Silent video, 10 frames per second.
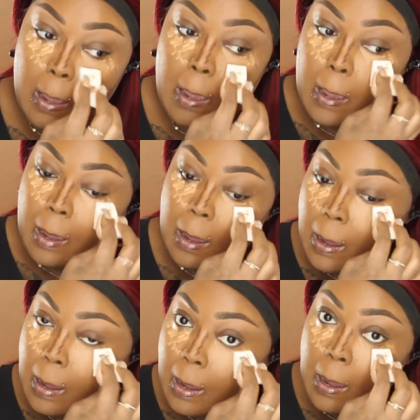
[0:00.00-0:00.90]
and I'm just
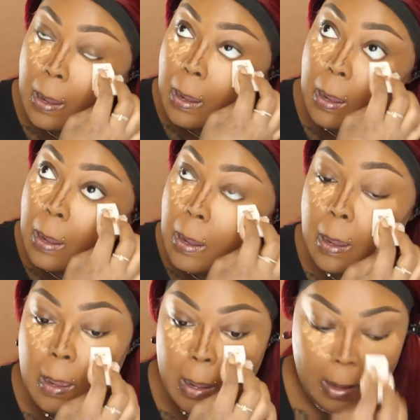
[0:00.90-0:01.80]
going to apply that
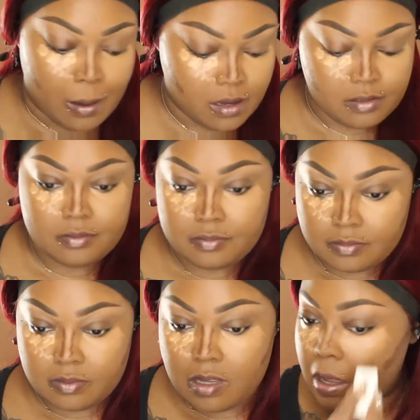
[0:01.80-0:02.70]
underneath the eyes and
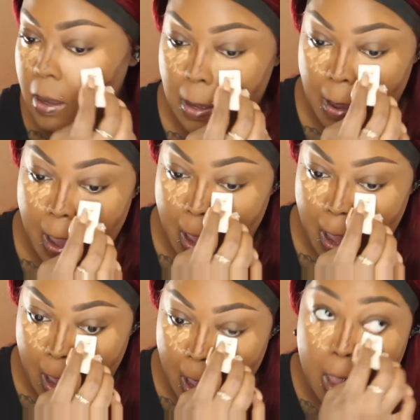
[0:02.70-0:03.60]
then blend that in
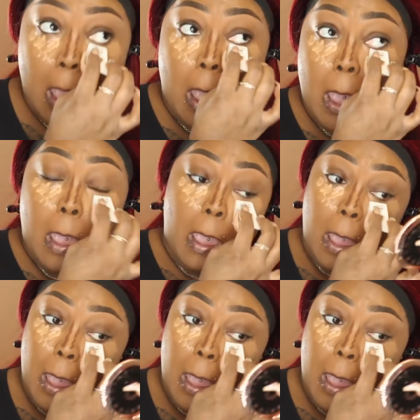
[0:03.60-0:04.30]
as well.